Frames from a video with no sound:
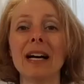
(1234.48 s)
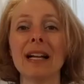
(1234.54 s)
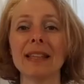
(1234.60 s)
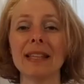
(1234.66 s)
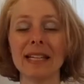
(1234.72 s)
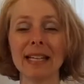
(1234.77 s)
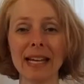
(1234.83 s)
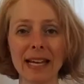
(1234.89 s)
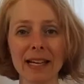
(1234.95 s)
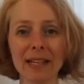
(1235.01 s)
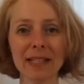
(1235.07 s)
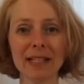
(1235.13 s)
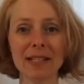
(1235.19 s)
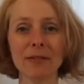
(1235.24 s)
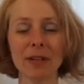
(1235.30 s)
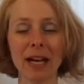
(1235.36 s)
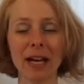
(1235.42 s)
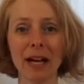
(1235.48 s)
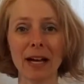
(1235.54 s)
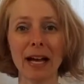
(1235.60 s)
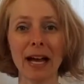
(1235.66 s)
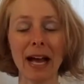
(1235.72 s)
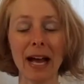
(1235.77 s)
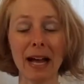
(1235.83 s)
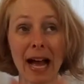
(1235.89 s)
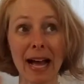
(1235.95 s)
The next
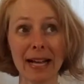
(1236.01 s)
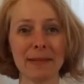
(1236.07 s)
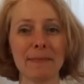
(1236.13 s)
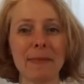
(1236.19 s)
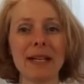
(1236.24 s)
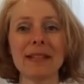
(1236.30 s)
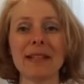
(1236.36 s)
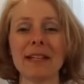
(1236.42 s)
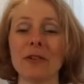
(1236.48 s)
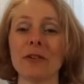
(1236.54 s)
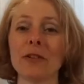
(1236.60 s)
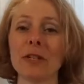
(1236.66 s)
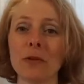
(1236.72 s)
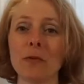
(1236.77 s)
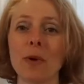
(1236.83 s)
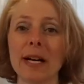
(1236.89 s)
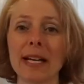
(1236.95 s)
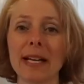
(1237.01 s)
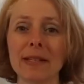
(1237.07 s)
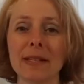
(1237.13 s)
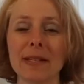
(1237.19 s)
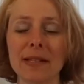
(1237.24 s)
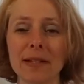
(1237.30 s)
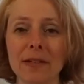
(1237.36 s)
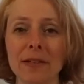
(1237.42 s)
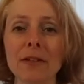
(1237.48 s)
aspect that you're going to want to
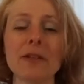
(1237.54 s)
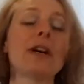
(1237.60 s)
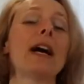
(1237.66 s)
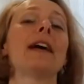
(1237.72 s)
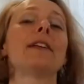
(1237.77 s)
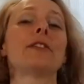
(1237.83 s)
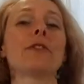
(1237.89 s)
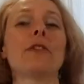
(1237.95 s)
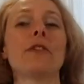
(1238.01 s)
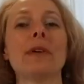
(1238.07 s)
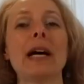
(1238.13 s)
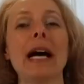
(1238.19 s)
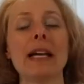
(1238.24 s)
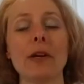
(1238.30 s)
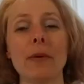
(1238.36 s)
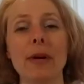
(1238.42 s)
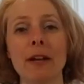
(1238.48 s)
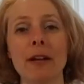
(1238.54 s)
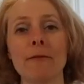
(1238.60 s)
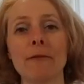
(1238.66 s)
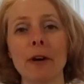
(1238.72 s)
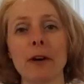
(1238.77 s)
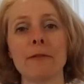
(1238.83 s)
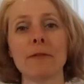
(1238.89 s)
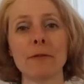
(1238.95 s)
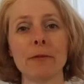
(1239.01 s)
consider as you're evaluating
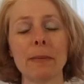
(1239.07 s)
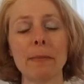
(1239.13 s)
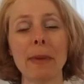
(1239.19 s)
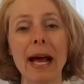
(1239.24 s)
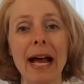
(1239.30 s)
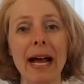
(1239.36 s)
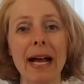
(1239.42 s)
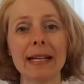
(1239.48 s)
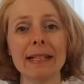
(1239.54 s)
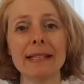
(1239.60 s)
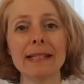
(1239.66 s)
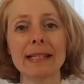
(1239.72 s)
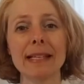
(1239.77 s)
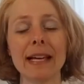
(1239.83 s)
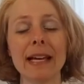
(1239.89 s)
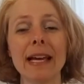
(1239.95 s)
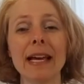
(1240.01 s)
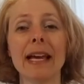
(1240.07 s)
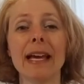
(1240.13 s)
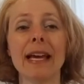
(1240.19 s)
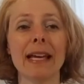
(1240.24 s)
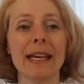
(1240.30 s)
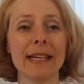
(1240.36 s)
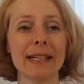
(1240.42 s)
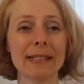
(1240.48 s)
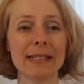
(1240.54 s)
far infrared pads
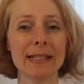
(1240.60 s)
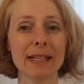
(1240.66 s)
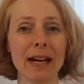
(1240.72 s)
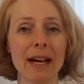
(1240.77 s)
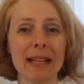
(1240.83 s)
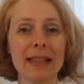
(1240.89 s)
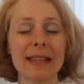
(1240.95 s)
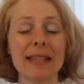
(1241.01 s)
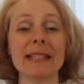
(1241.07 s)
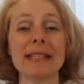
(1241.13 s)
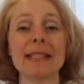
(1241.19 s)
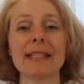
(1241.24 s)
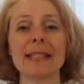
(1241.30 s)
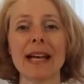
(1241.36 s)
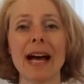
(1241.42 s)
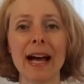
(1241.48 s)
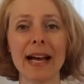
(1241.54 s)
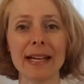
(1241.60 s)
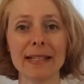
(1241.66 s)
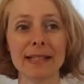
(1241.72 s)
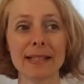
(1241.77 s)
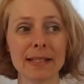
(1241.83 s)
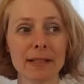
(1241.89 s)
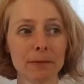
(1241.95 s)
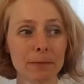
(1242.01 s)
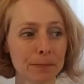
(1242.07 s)
is the
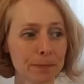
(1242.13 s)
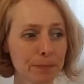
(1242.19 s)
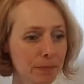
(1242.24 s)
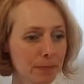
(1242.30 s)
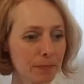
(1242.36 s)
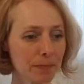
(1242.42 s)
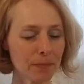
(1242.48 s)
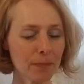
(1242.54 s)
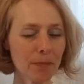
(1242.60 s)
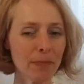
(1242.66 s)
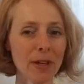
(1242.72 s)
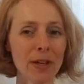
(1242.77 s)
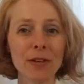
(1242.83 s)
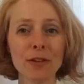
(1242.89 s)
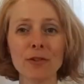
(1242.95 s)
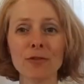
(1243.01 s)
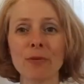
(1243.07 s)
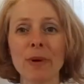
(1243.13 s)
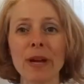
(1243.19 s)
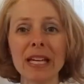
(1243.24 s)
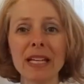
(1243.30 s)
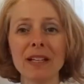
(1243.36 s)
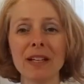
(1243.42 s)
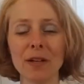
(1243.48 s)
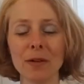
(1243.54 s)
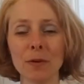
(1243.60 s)
size. The great
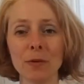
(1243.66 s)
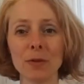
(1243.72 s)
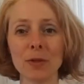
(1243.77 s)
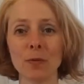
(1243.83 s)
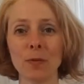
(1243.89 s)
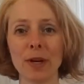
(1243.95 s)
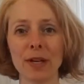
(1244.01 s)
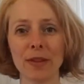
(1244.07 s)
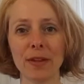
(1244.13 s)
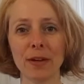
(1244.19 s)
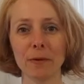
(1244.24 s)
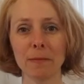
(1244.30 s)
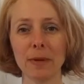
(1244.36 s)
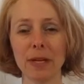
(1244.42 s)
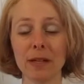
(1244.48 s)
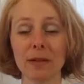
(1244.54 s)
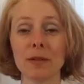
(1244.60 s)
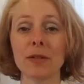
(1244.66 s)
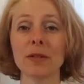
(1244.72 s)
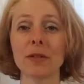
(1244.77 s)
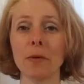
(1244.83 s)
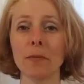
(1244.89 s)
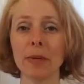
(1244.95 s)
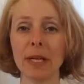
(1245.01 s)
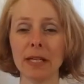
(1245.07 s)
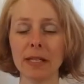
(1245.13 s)
news with there being
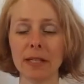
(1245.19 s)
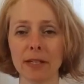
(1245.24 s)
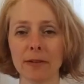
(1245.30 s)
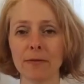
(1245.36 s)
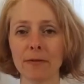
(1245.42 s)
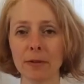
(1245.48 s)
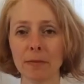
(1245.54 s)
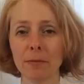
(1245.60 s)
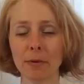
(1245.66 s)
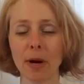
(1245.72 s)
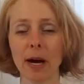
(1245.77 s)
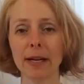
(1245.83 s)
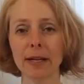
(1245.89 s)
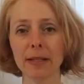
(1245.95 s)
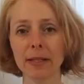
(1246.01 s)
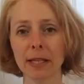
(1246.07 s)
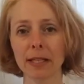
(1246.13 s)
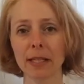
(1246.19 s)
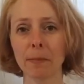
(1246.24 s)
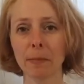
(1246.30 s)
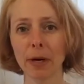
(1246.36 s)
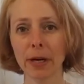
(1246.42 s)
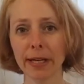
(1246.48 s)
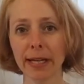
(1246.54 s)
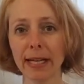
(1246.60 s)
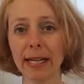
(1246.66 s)
so many different products on the
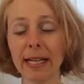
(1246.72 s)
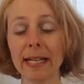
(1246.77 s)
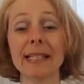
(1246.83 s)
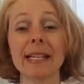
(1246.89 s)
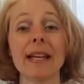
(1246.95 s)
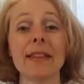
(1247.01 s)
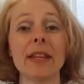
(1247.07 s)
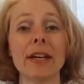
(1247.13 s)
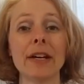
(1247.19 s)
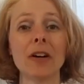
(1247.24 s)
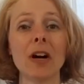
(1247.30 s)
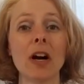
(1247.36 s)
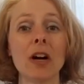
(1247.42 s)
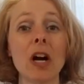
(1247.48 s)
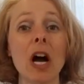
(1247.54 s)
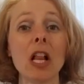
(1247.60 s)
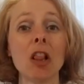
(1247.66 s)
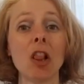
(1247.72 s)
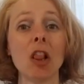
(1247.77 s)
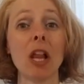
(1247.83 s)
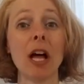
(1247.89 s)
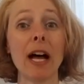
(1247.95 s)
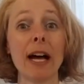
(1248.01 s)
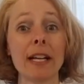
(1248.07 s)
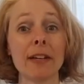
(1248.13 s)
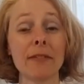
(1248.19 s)
market is that there are a
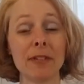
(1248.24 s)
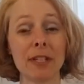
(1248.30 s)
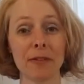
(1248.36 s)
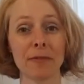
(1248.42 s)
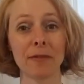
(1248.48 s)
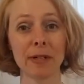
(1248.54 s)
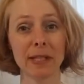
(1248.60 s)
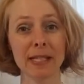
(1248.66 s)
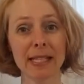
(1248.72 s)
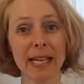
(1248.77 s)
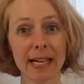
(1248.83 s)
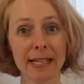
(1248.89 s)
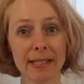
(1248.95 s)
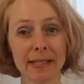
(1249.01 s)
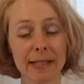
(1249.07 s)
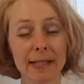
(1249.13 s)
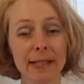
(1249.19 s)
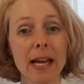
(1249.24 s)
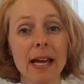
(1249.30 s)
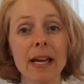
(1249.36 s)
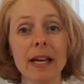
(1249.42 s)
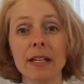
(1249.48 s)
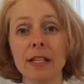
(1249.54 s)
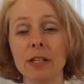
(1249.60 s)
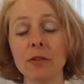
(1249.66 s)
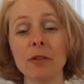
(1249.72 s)
lot of different sizes.
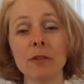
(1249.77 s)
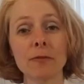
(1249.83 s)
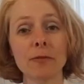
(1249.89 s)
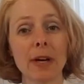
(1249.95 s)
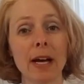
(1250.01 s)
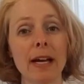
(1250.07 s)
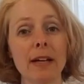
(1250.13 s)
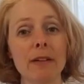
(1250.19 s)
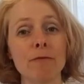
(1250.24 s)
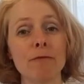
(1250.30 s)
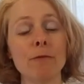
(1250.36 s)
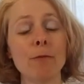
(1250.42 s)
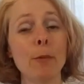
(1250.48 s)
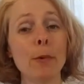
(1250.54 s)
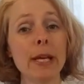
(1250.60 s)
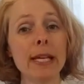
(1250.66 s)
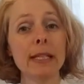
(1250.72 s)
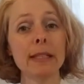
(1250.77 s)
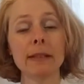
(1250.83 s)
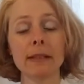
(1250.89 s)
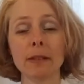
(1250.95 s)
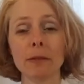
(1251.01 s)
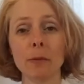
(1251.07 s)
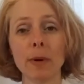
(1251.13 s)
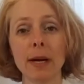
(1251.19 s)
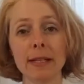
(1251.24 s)
You can find wee
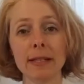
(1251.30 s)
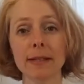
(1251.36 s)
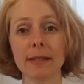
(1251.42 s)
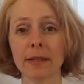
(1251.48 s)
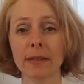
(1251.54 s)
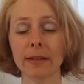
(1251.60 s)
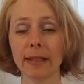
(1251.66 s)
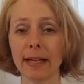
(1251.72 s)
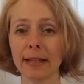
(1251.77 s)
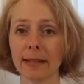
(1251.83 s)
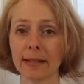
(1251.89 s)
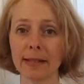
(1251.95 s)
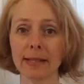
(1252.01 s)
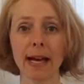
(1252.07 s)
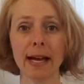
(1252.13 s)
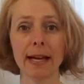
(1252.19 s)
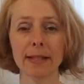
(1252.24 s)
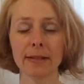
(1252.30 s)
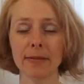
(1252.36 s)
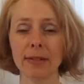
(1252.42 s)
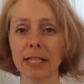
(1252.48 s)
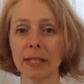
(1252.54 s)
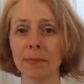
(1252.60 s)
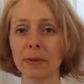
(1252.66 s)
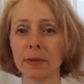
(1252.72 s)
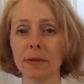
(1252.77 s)
little ones that are like the size of a
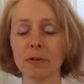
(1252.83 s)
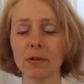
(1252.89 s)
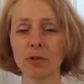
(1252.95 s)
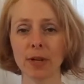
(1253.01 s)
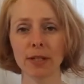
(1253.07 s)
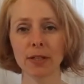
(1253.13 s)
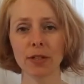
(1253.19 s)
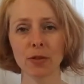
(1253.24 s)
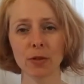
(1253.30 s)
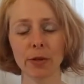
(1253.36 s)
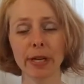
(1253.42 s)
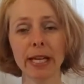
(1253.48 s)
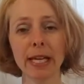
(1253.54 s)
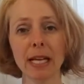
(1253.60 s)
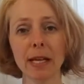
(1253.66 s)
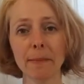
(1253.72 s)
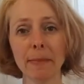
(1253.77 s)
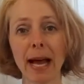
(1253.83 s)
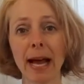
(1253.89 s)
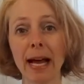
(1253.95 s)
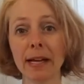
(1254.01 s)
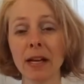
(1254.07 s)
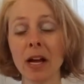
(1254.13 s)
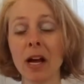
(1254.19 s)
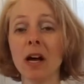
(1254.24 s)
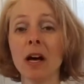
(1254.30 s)
typical drugstore heating
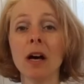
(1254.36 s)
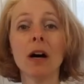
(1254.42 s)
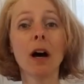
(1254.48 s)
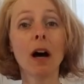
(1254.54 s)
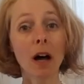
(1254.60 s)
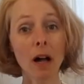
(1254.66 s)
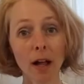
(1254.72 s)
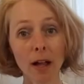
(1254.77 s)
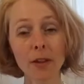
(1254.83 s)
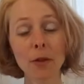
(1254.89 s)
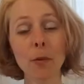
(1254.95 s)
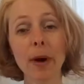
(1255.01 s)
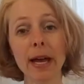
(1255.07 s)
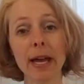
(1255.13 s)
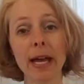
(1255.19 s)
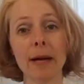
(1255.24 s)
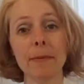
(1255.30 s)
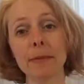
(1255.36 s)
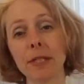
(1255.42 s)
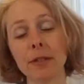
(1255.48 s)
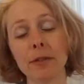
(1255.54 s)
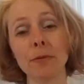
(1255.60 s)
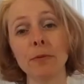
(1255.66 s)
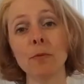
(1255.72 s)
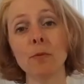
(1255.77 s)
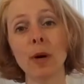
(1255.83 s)
pad, all the way up
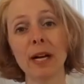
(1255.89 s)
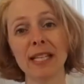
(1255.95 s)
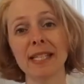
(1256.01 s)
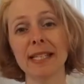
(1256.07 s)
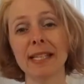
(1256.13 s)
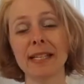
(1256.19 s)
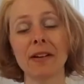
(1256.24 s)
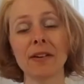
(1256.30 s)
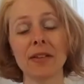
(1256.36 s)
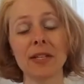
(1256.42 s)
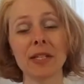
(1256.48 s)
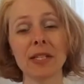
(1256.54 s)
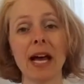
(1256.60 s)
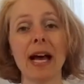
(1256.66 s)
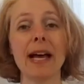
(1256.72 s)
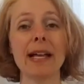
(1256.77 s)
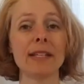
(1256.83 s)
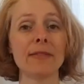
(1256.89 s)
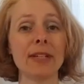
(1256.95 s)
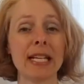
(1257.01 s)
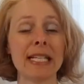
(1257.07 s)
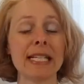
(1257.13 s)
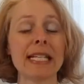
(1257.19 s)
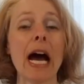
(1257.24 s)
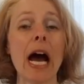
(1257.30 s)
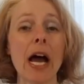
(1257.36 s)
to ones that are the size of an
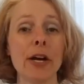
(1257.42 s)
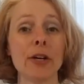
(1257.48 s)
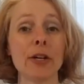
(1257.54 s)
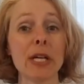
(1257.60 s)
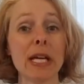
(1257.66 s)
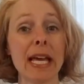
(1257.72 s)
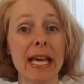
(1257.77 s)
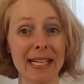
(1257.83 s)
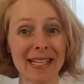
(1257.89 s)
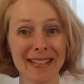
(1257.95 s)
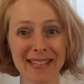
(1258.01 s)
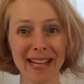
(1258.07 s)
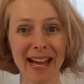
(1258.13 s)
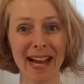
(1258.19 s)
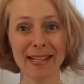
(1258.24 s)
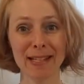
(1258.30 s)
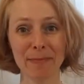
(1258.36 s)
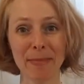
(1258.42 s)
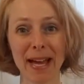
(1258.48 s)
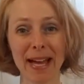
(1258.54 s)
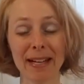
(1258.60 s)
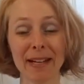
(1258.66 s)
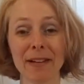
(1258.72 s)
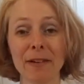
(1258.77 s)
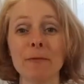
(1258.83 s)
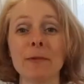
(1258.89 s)
entire king-size bed,
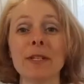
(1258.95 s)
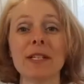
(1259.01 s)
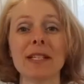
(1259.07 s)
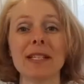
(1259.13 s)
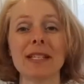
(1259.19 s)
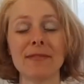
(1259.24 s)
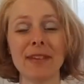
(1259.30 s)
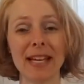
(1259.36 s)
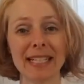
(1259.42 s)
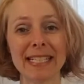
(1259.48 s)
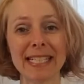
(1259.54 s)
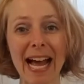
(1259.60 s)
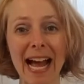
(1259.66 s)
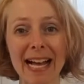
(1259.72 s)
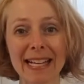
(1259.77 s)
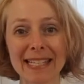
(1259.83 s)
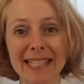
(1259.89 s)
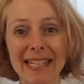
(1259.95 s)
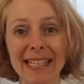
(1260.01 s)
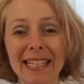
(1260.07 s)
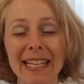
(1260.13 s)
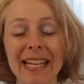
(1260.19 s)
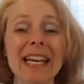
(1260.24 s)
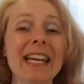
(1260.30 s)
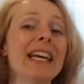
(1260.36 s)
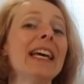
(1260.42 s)
which is fantastic.
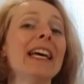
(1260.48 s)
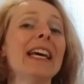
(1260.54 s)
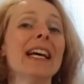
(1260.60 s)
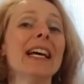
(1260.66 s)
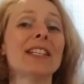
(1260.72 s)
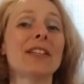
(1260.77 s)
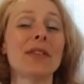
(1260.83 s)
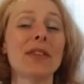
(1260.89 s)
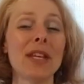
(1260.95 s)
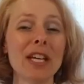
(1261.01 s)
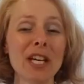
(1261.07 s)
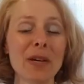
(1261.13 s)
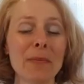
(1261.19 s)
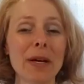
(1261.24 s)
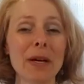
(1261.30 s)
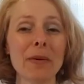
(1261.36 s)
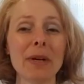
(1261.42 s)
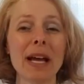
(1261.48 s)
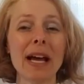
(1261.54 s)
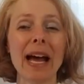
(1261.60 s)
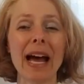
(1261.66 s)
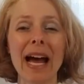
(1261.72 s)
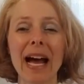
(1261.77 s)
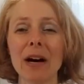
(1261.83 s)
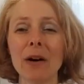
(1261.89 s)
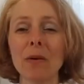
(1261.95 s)
So think about,
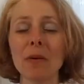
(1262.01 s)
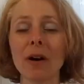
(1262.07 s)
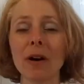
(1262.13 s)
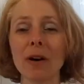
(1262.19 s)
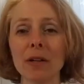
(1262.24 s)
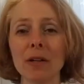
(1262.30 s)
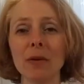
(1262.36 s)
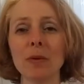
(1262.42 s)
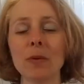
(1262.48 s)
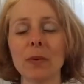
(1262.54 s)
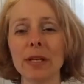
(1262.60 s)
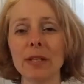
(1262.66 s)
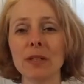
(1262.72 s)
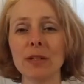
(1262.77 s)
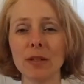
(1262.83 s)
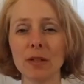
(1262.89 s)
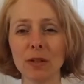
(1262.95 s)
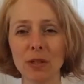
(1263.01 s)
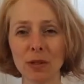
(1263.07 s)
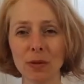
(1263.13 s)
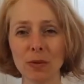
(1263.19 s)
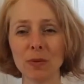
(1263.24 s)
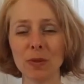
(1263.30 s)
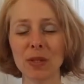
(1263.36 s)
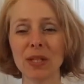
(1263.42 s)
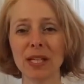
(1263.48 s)
how are you going to
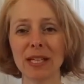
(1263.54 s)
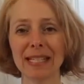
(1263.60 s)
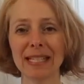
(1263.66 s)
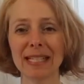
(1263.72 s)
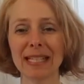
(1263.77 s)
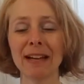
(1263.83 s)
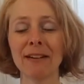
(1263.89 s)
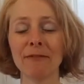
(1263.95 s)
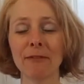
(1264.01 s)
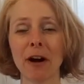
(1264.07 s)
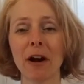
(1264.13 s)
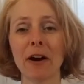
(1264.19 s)
use this far